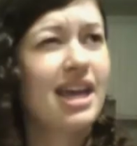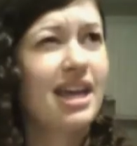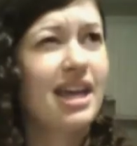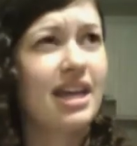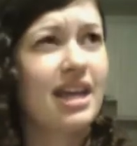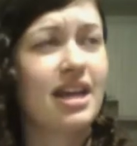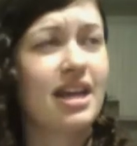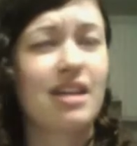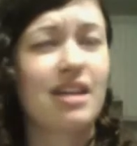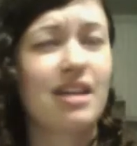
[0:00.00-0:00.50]

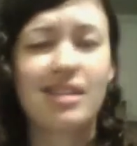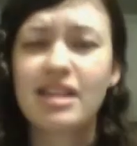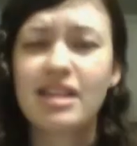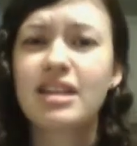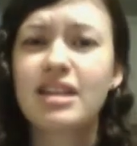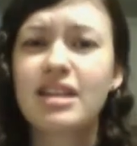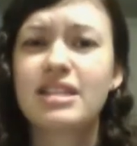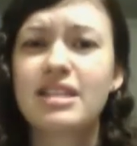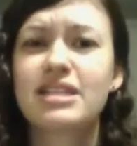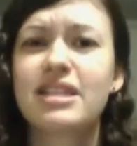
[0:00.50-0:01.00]
And I
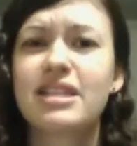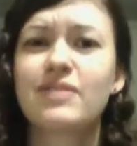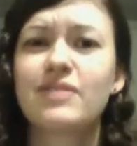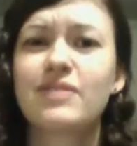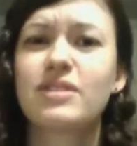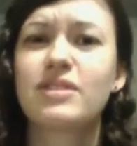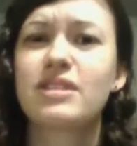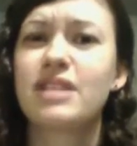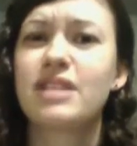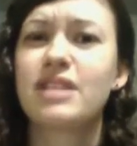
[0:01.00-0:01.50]
think it's safe
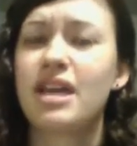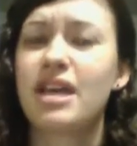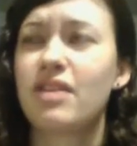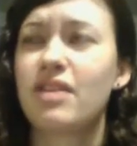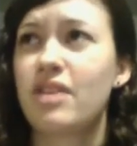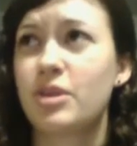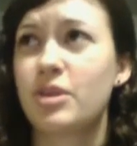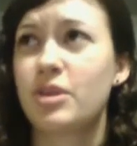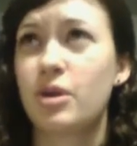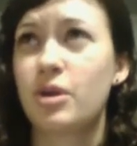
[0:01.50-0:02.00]
to say
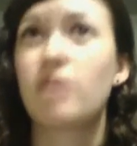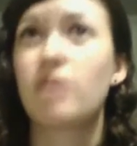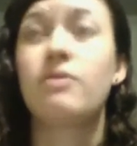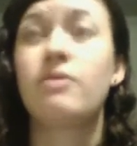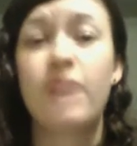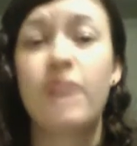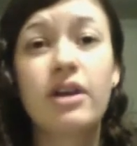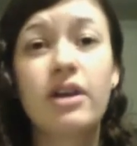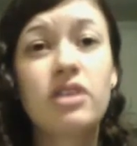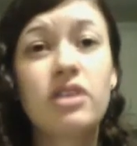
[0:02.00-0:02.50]
that there are
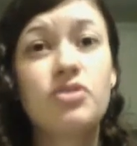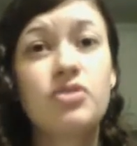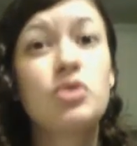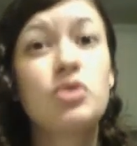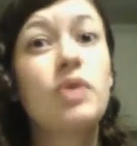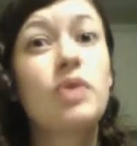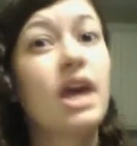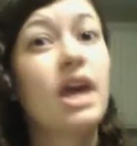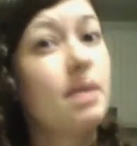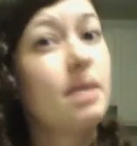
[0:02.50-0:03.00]
very
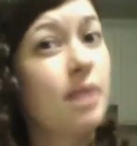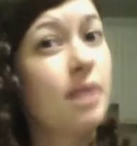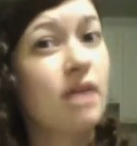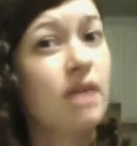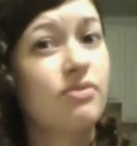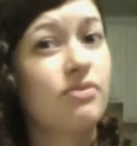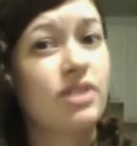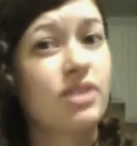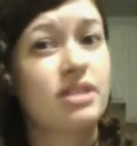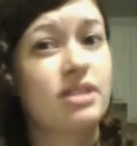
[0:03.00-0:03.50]
few
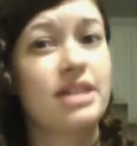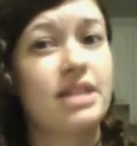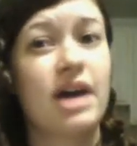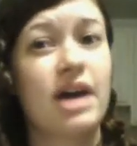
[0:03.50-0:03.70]
K-pop fans